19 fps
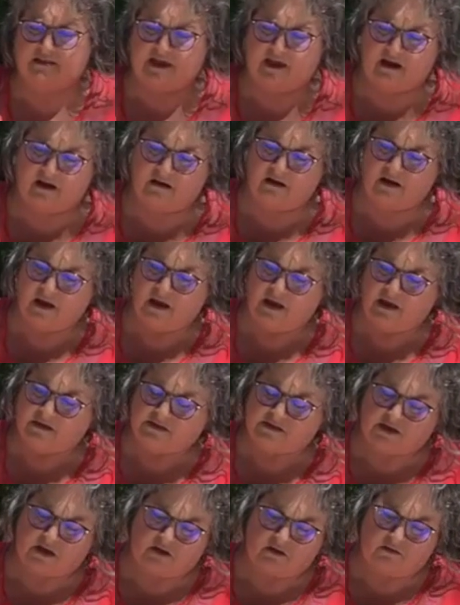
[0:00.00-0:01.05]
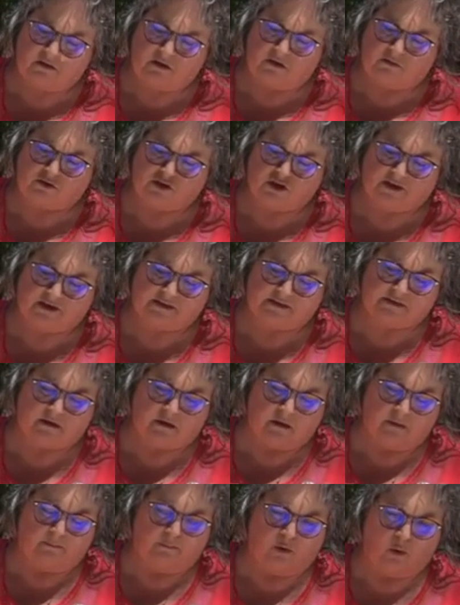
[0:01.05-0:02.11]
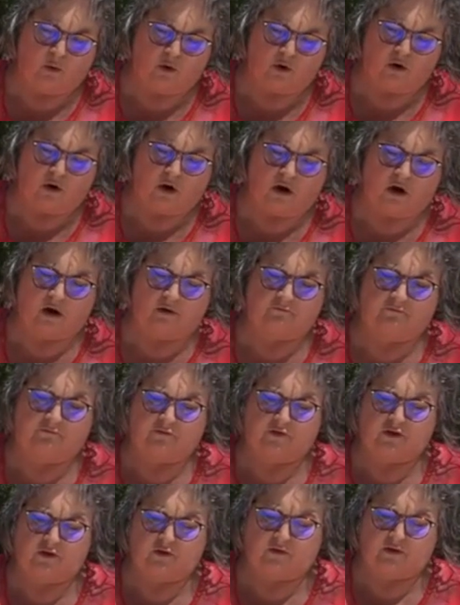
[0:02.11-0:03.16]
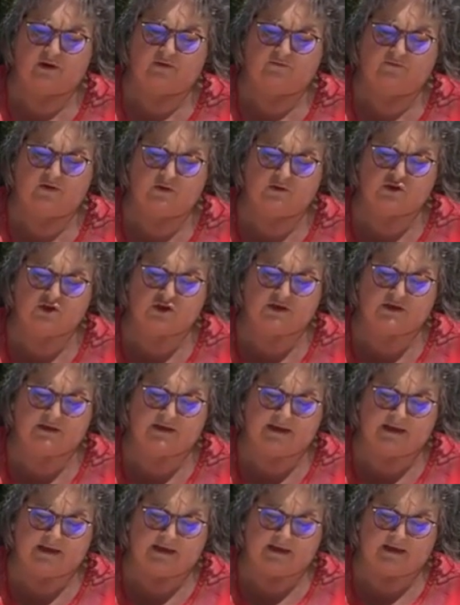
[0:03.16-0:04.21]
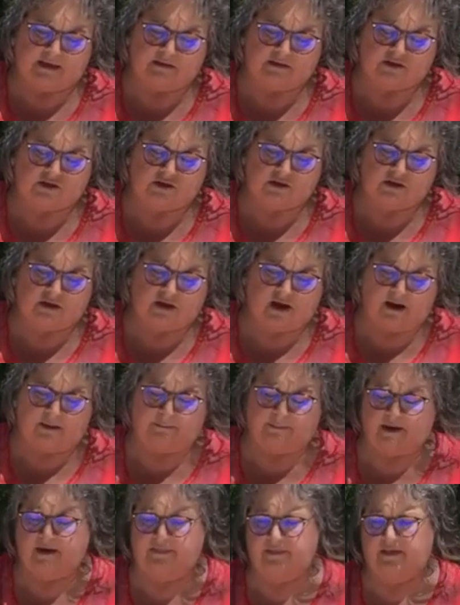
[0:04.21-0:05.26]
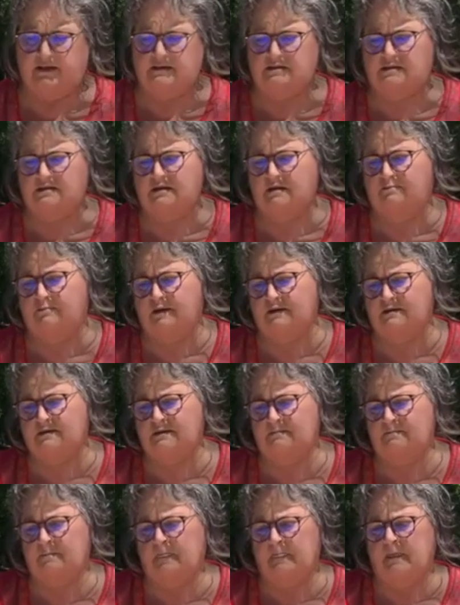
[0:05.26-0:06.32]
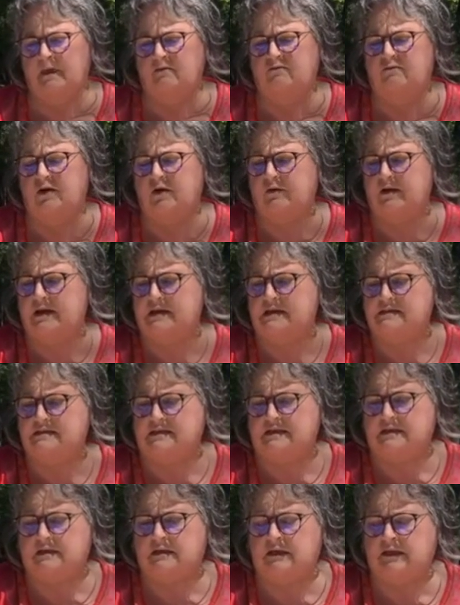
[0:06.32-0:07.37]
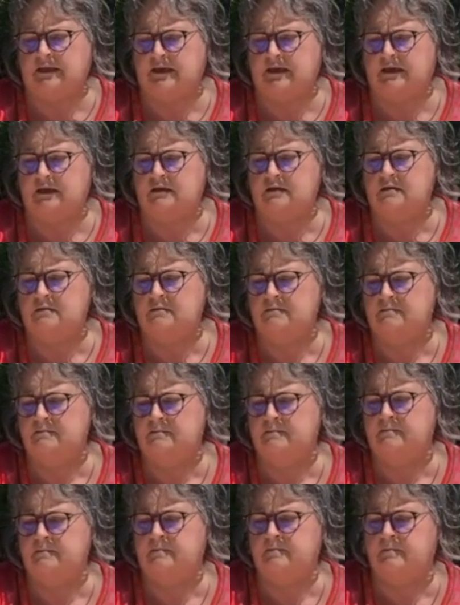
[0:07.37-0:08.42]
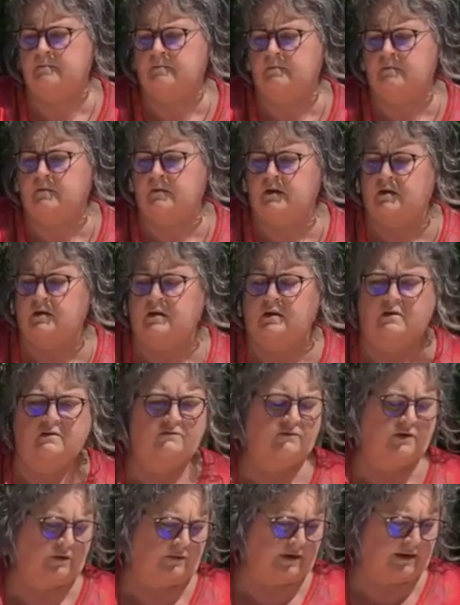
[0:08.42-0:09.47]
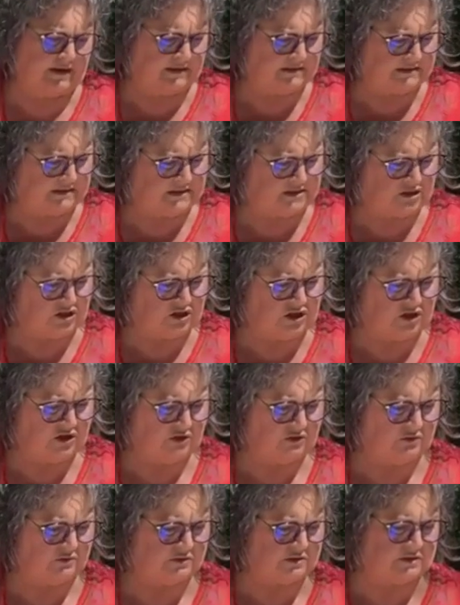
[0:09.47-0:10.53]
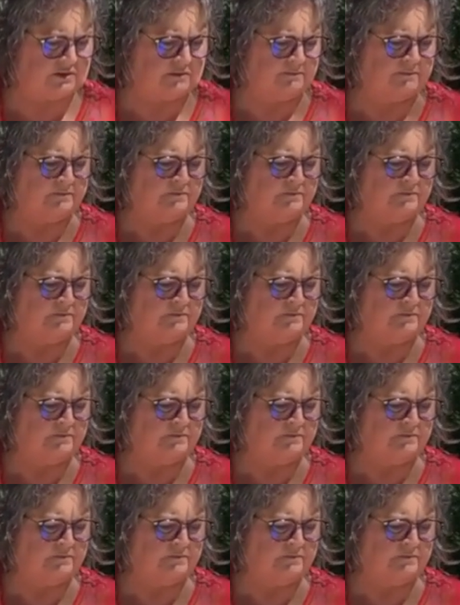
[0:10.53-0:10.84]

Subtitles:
there, so you just pour off your infusion into the cup and then sip it. Very easy to clean, very easy to use.